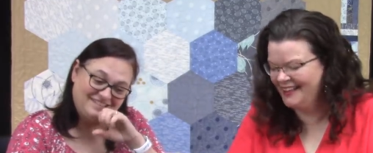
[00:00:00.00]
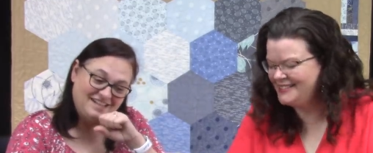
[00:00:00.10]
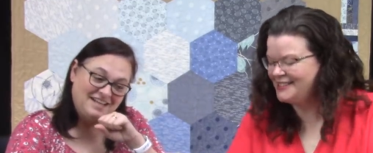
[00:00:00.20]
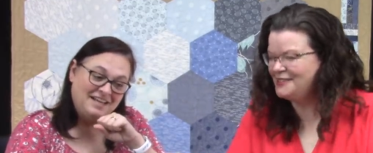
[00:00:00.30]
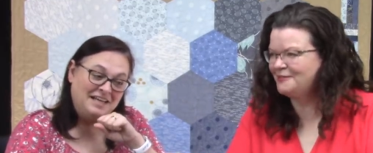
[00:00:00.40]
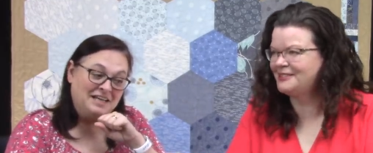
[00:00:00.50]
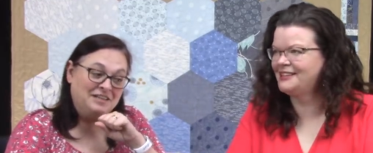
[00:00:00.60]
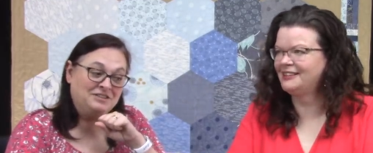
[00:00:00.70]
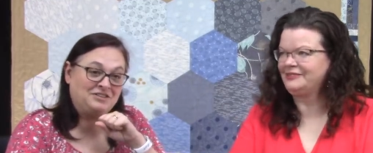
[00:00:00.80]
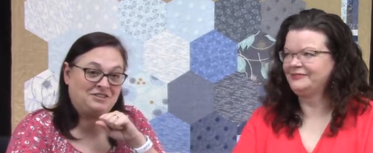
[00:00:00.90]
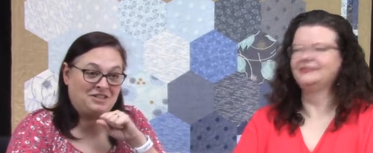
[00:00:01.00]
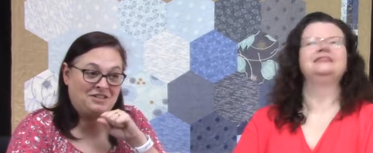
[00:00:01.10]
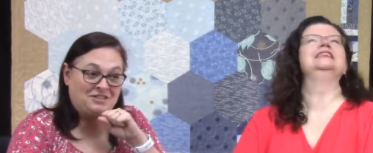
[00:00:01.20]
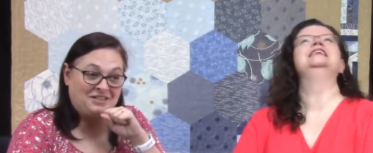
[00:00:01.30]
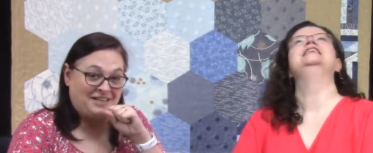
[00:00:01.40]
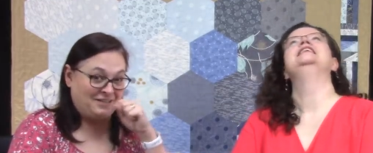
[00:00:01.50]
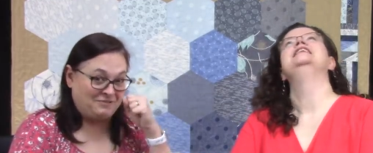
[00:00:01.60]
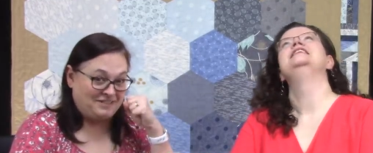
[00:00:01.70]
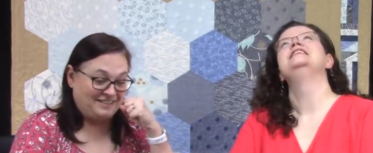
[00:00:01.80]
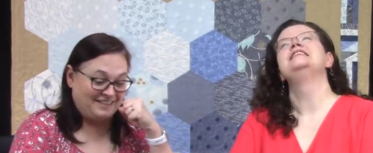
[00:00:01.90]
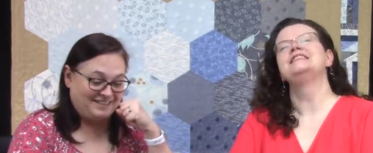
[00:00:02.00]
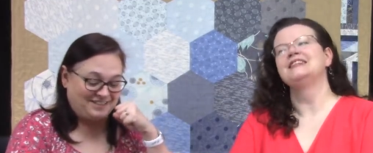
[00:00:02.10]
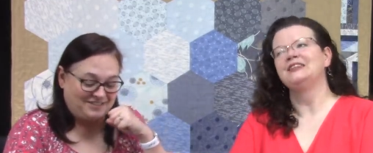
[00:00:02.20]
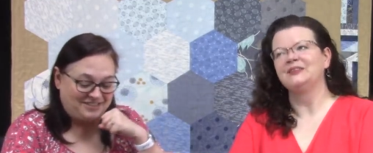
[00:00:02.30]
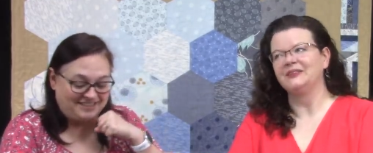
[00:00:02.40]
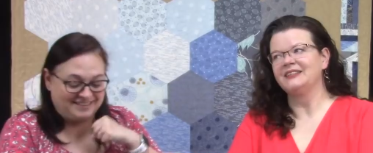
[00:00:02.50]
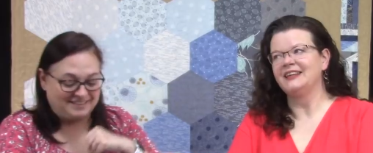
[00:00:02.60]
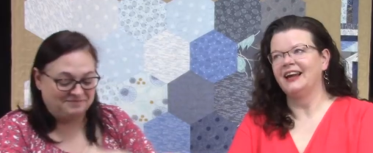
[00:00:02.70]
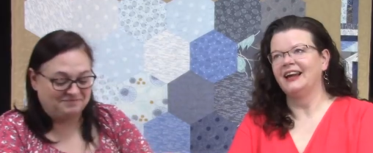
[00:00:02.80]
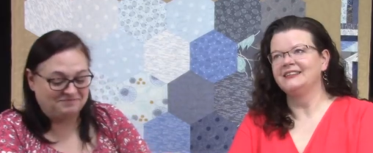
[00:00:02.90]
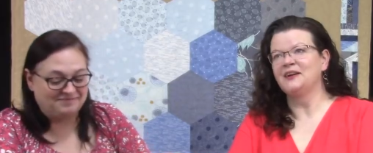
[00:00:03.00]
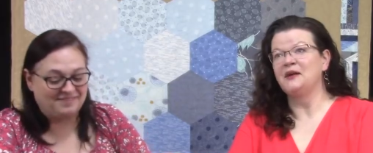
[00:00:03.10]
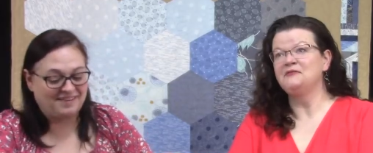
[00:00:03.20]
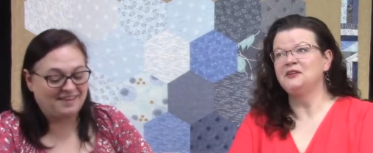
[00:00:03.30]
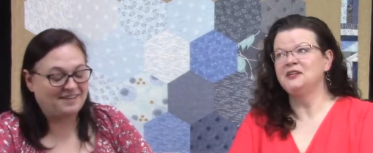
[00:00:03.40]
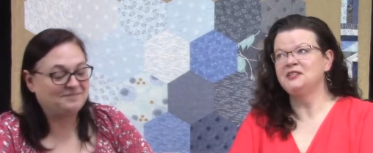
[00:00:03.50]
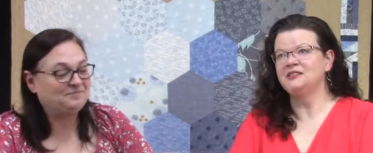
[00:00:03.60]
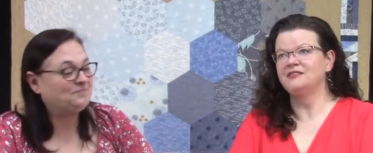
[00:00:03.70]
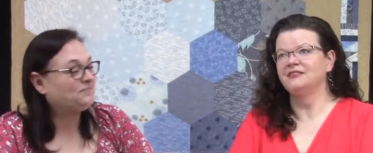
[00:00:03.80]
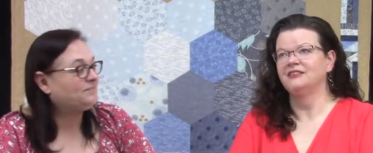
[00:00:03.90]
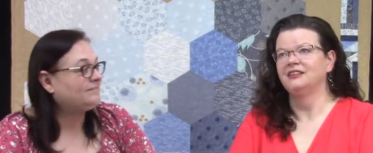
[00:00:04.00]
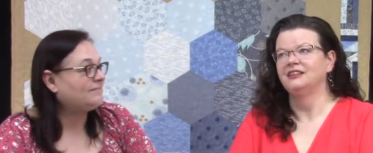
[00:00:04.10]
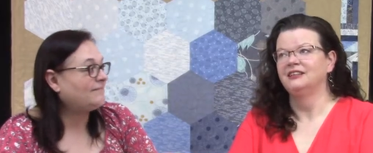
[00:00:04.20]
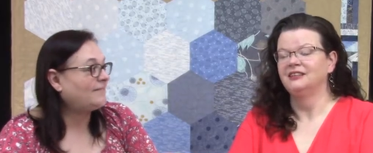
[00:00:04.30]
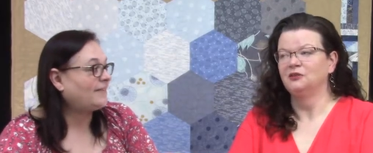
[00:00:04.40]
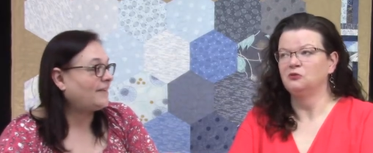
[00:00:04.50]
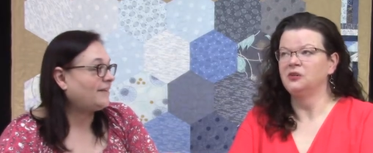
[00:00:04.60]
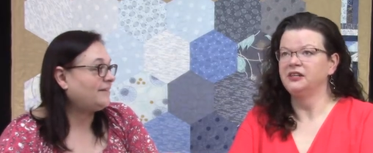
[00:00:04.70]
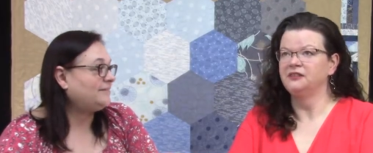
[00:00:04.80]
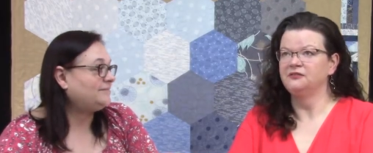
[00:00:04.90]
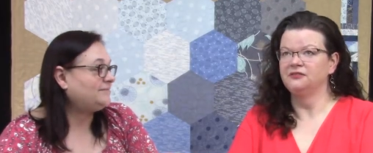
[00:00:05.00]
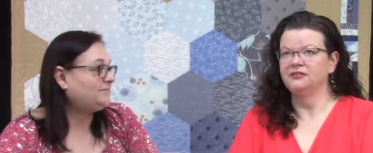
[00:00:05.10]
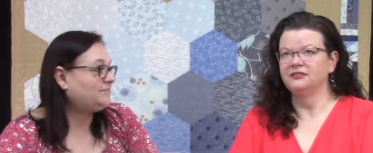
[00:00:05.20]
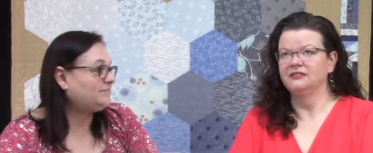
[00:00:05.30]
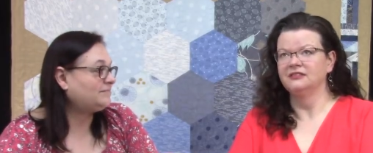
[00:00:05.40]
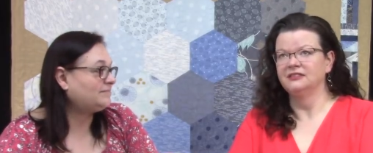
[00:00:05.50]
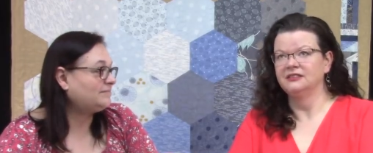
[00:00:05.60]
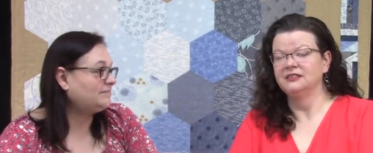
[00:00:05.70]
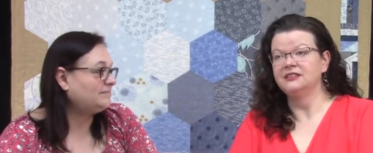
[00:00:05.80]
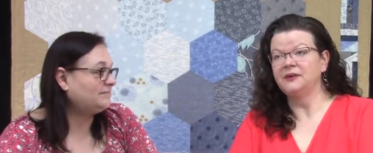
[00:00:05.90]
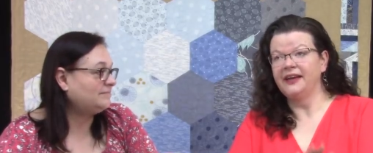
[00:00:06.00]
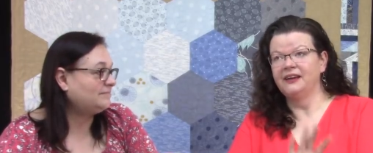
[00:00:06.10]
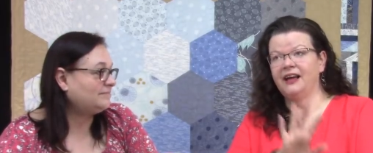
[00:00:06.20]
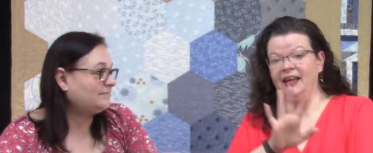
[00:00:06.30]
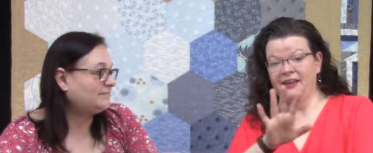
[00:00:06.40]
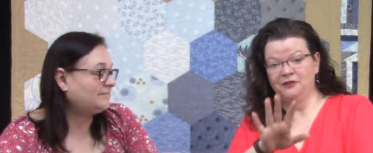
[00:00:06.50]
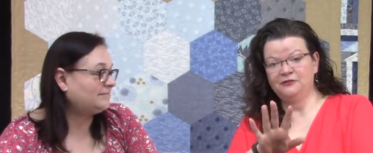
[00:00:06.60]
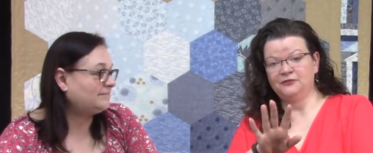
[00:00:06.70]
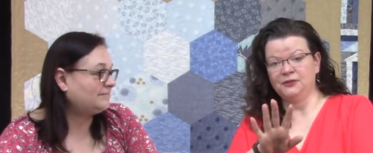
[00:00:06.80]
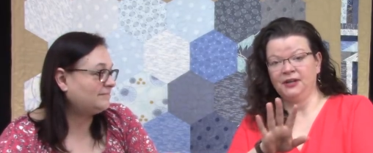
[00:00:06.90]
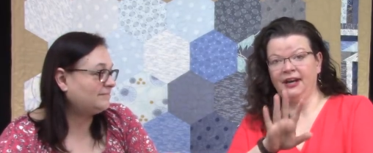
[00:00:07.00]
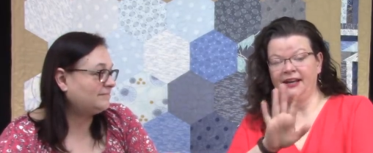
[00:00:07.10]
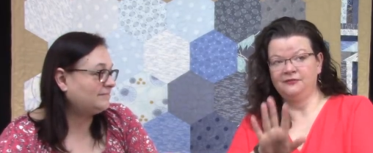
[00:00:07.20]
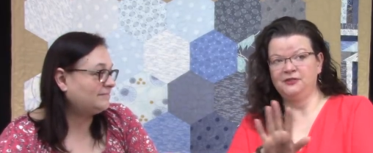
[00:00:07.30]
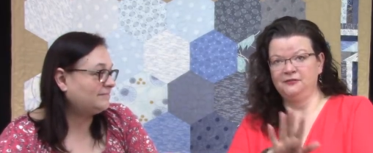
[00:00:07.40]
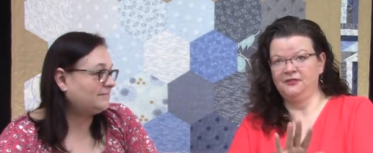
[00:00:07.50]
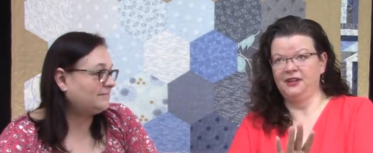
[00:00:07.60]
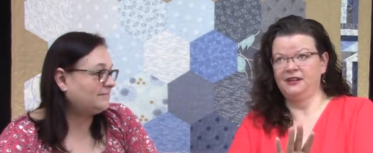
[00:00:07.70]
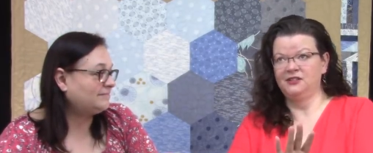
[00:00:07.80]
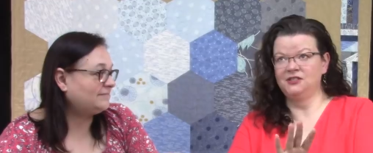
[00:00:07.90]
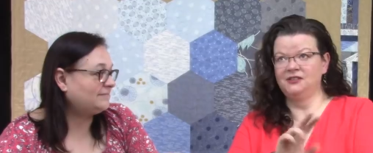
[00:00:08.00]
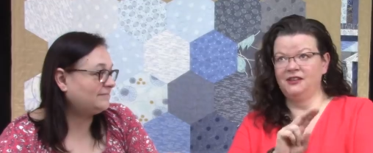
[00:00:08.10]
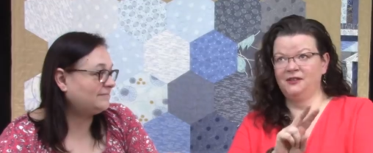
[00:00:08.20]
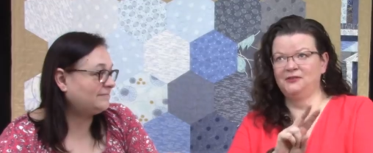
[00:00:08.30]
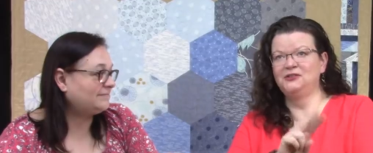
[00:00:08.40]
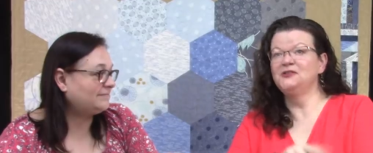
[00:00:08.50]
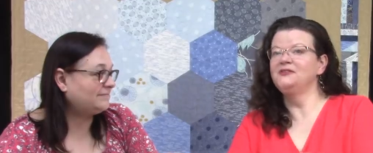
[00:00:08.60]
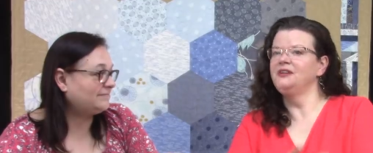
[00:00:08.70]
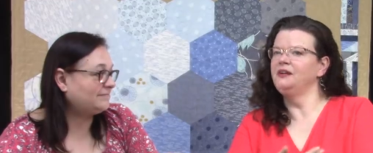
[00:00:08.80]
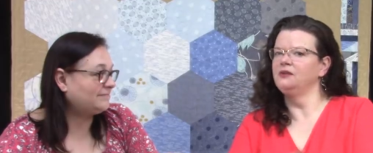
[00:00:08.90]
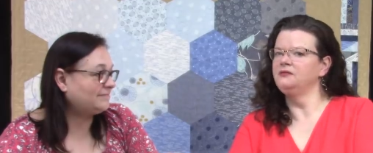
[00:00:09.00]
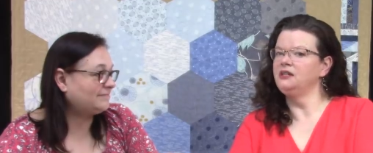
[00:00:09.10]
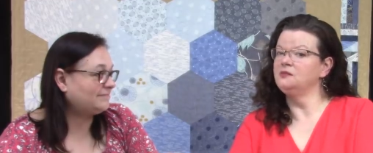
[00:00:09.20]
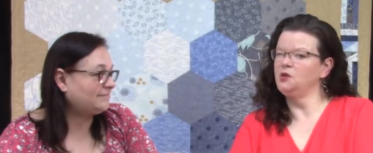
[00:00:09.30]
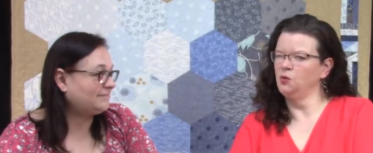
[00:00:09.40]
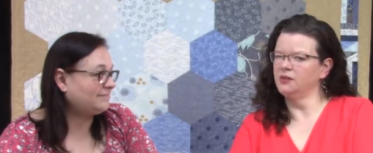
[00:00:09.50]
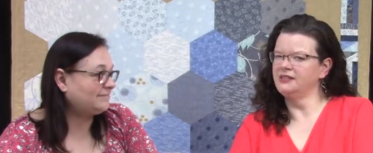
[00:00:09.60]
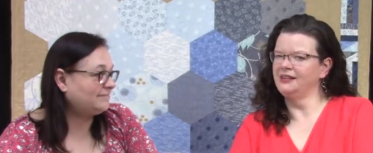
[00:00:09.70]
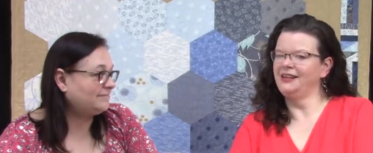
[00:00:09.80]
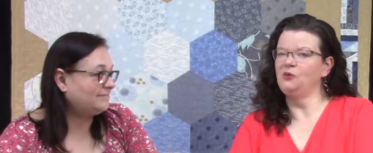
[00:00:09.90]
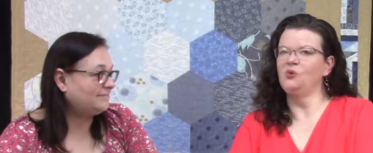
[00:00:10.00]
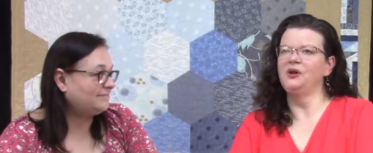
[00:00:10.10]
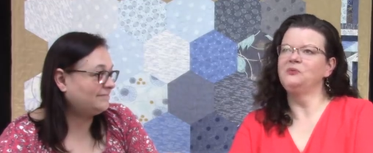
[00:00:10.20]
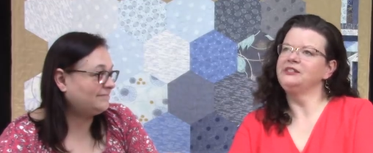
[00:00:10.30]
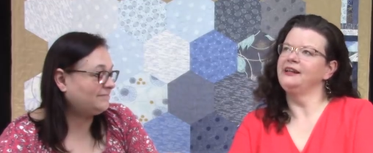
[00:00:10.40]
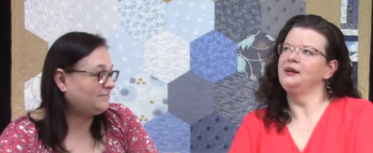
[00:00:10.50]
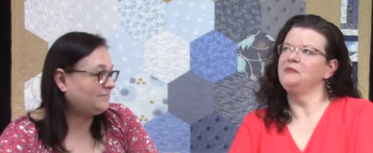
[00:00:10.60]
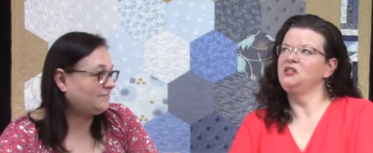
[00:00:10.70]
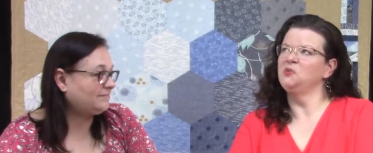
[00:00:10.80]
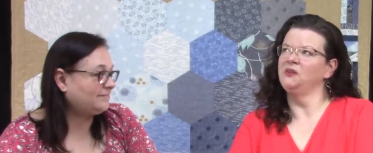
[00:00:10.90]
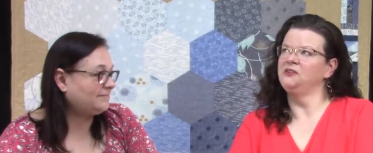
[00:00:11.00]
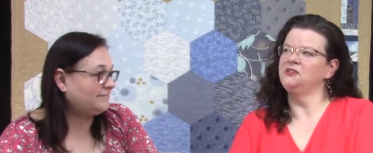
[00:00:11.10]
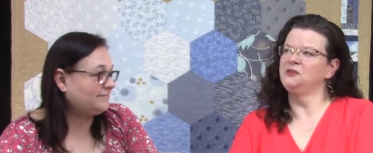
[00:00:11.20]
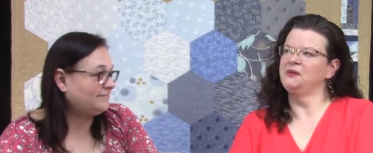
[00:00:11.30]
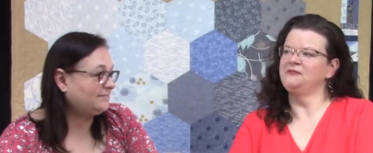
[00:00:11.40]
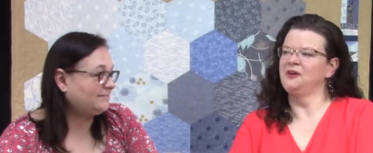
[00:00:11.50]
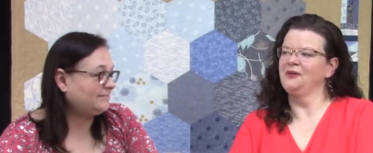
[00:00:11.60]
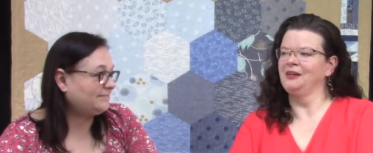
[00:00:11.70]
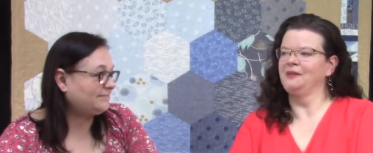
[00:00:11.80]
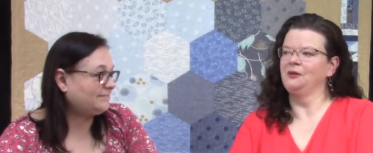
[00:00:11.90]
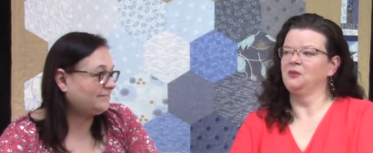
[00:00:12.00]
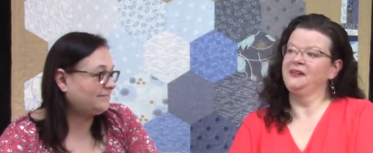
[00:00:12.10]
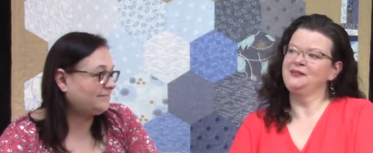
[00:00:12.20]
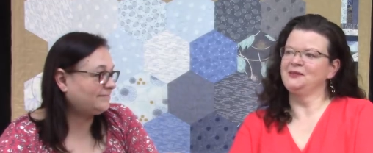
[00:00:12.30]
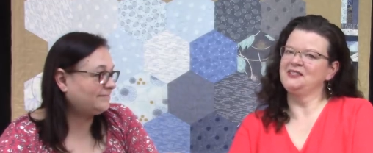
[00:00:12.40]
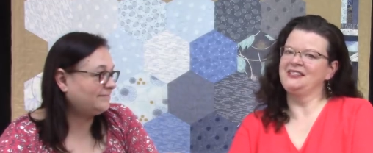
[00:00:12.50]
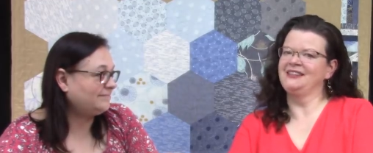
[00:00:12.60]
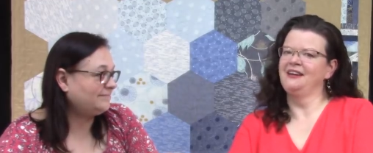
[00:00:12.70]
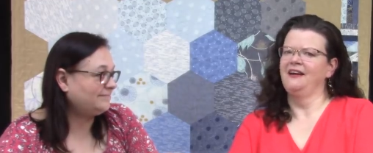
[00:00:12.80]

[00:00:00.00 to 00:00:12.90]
Speaker 1: still quilting. Still gotta quilt. Still quilting. So I finished one of. So I I entered four. I have two finished. The other two, you know, need to be quilted. And one was like my 12 year UFO. And I'm like, well, this will just